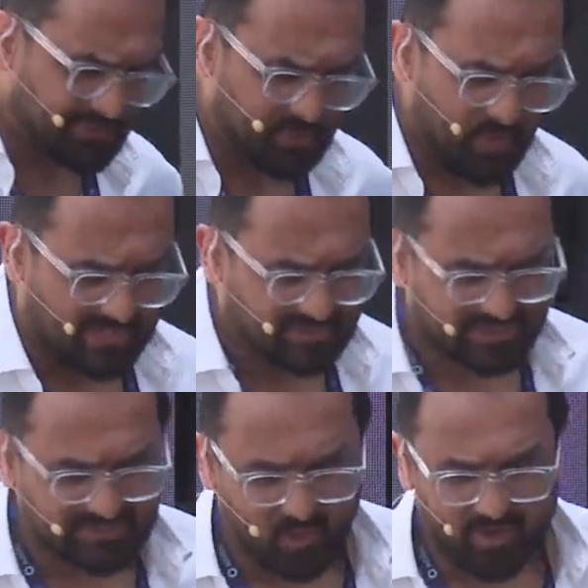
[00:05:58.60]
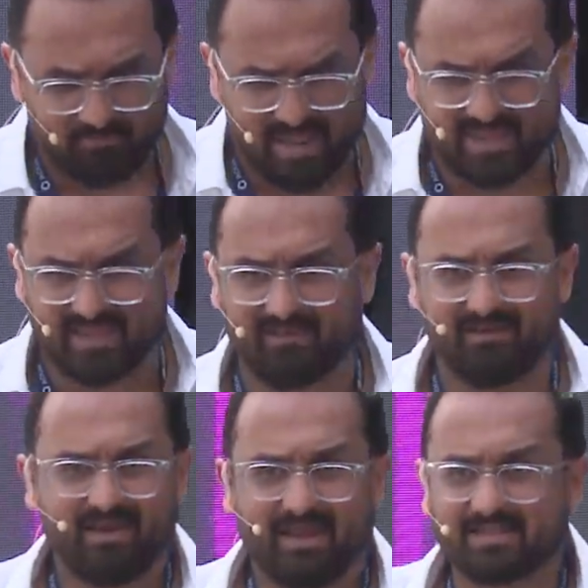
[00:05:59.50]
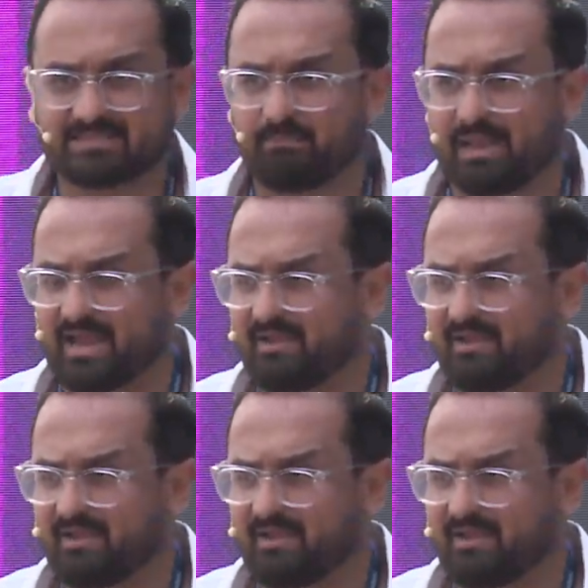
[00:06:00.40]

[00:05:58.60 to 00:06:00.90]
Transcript: to do, as she's gone baking and supplying